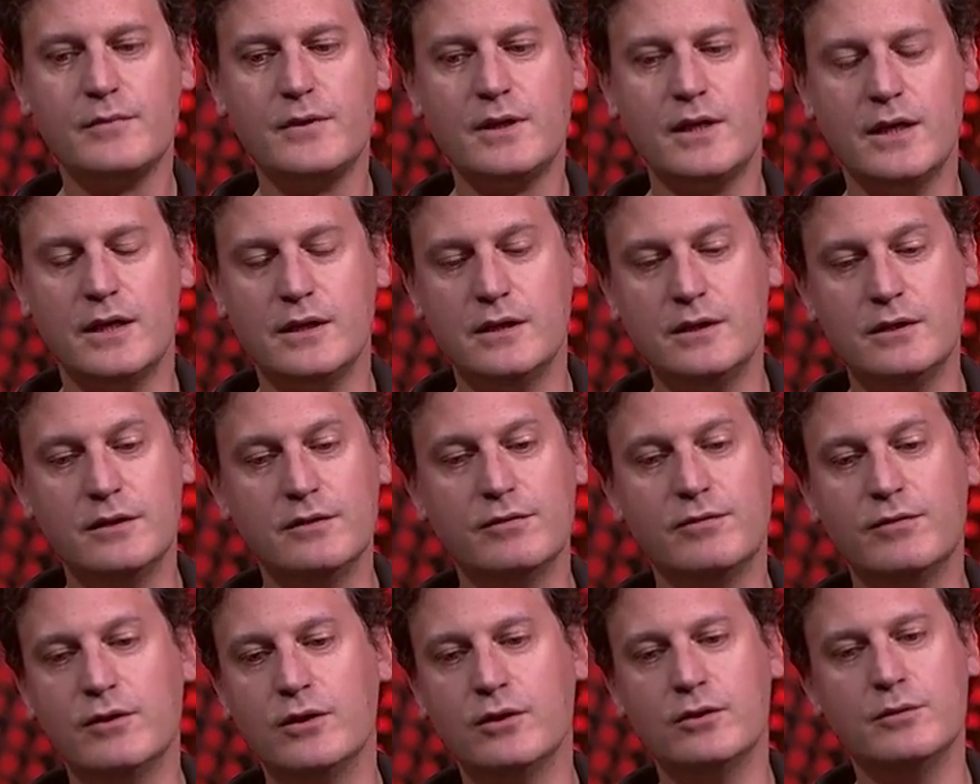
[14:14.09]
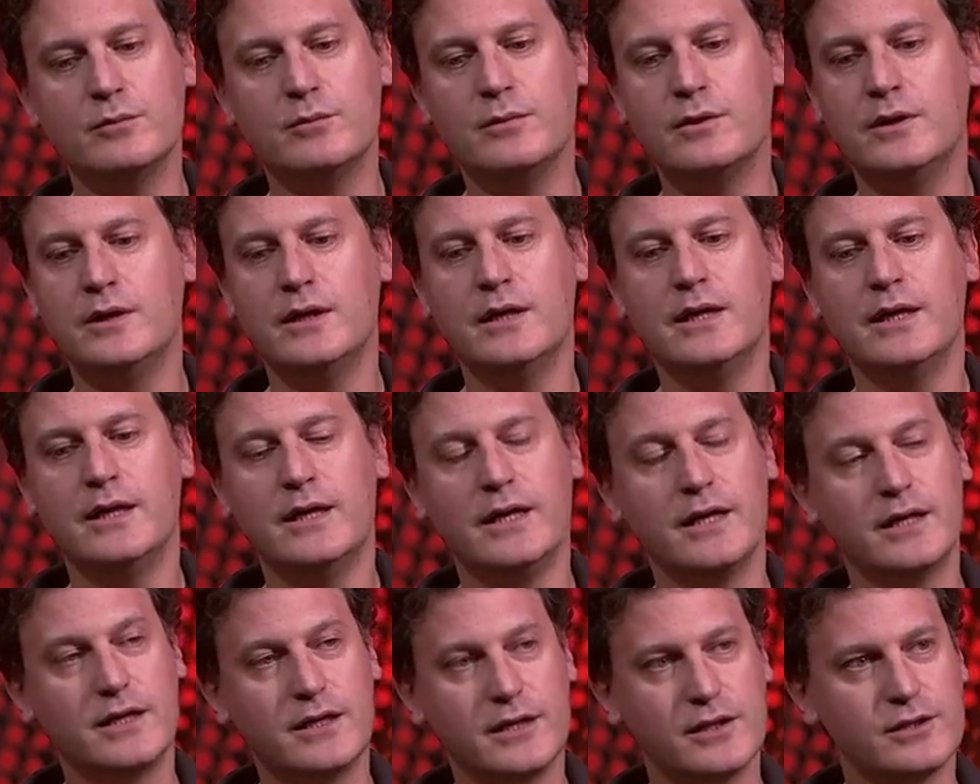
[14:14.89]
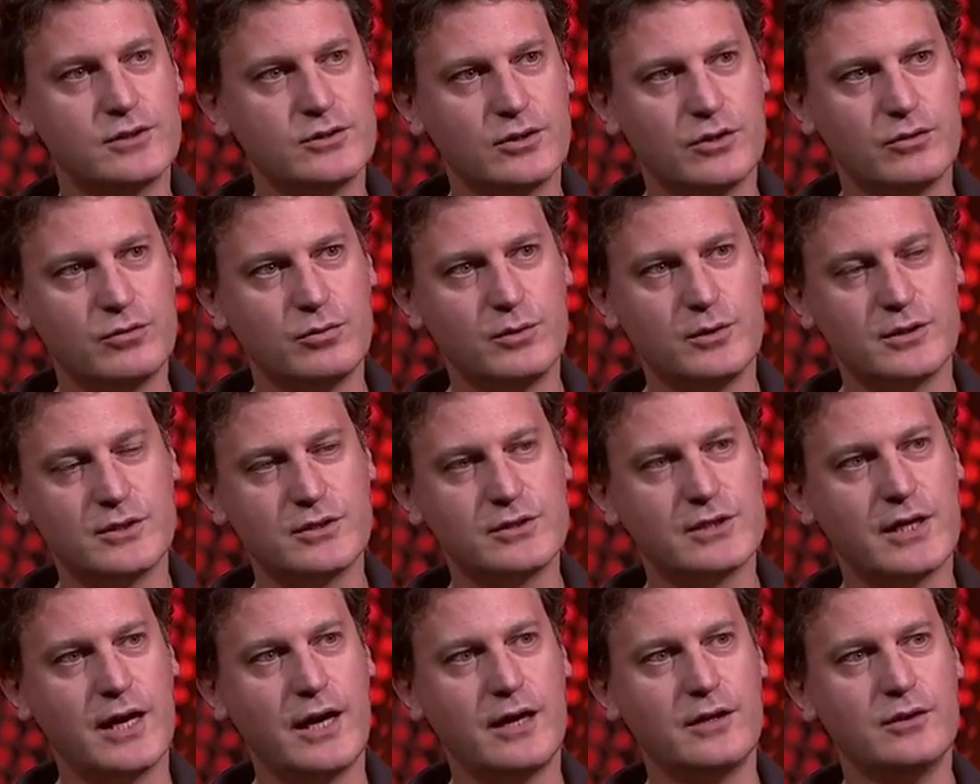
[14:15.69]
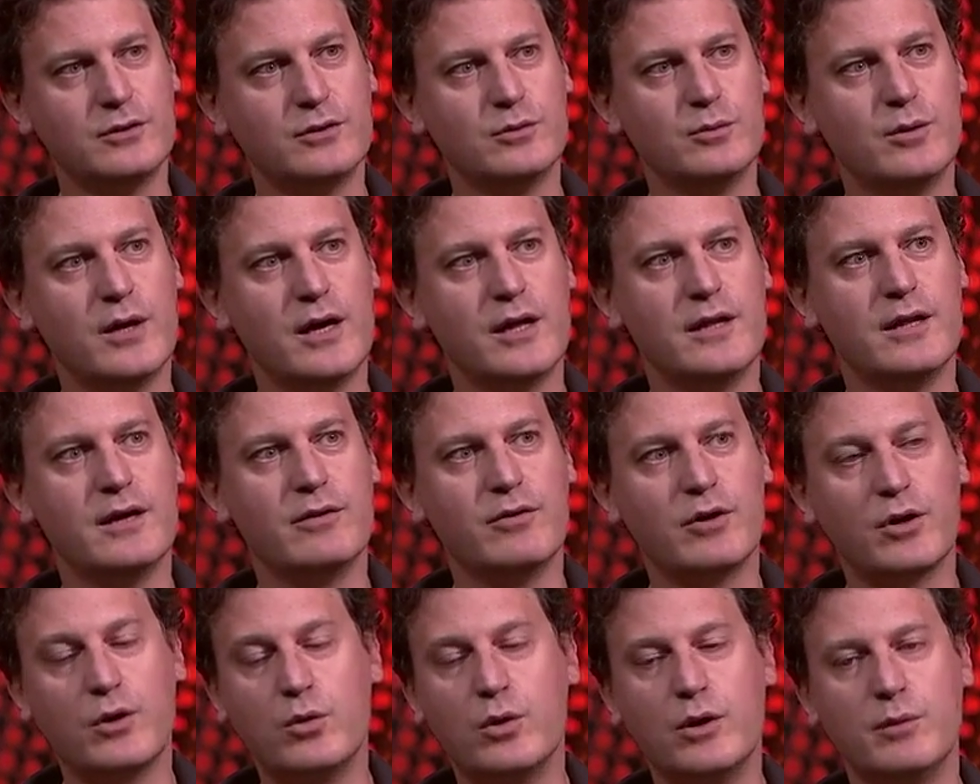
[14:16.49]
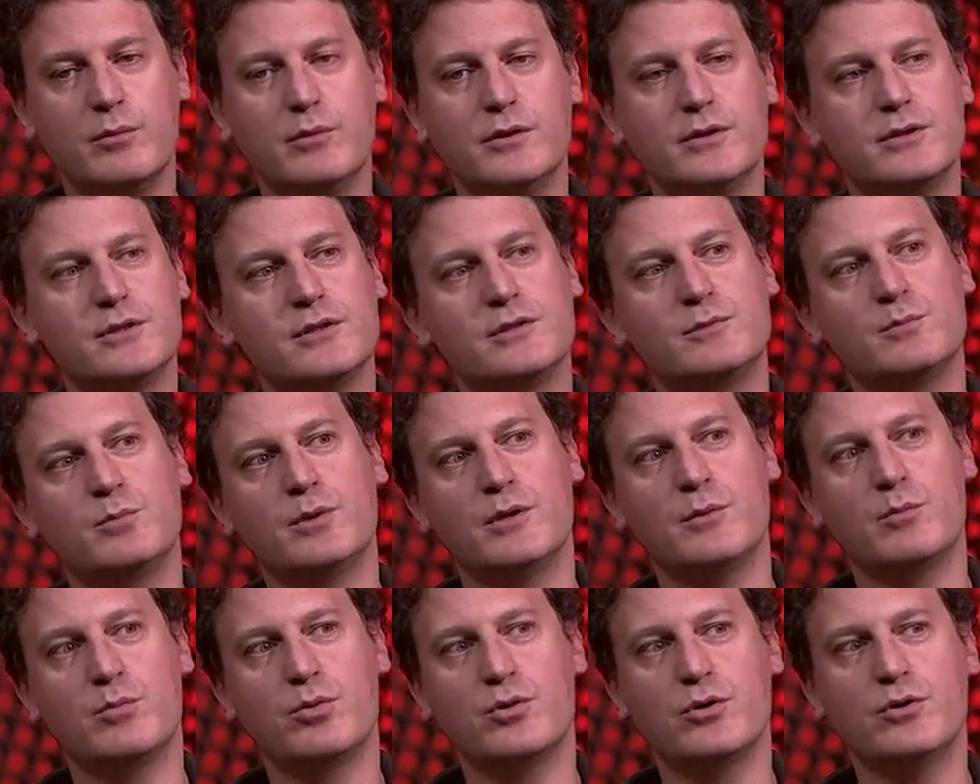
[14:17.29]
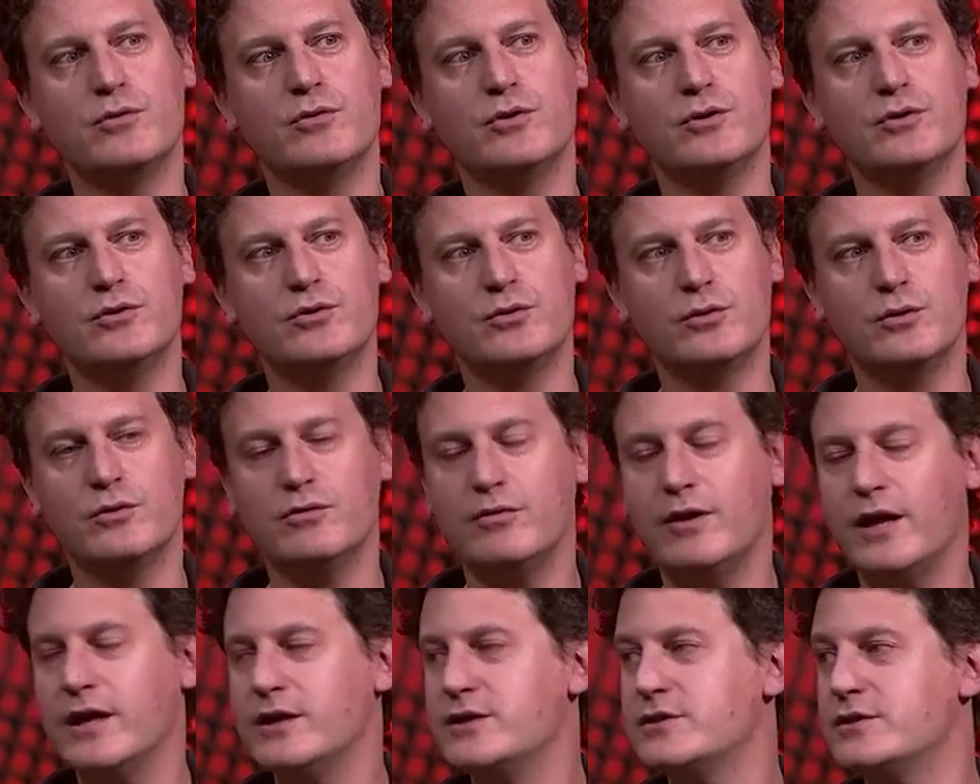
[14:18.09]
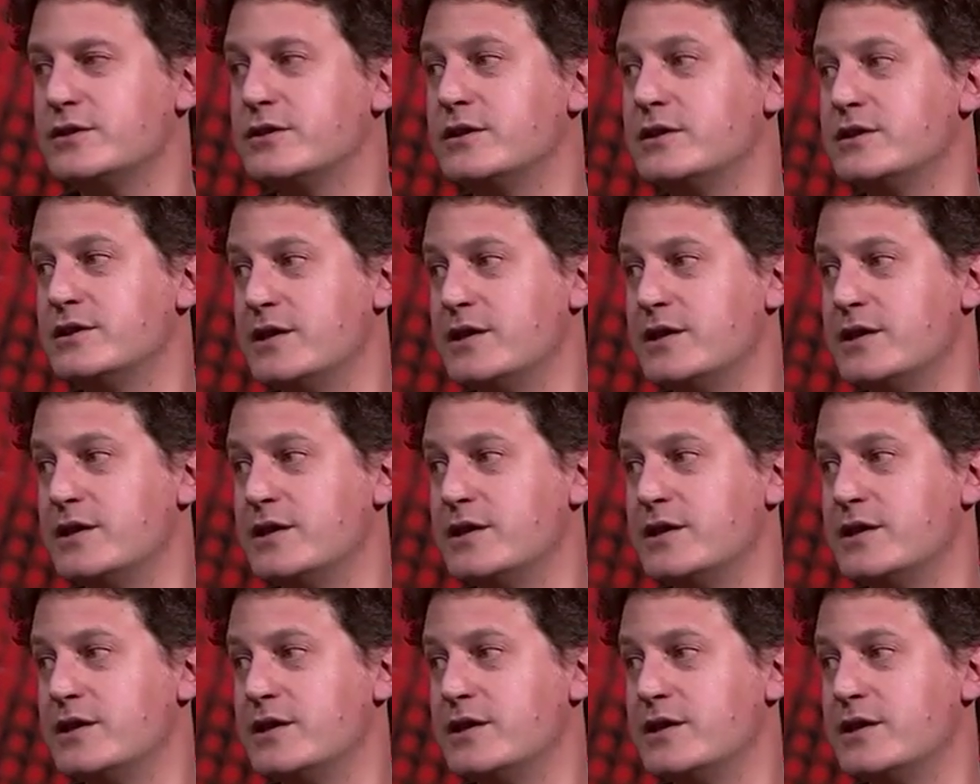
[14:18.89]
And in the film, it kicks off with a scandal where their equipment has been proven to have led to the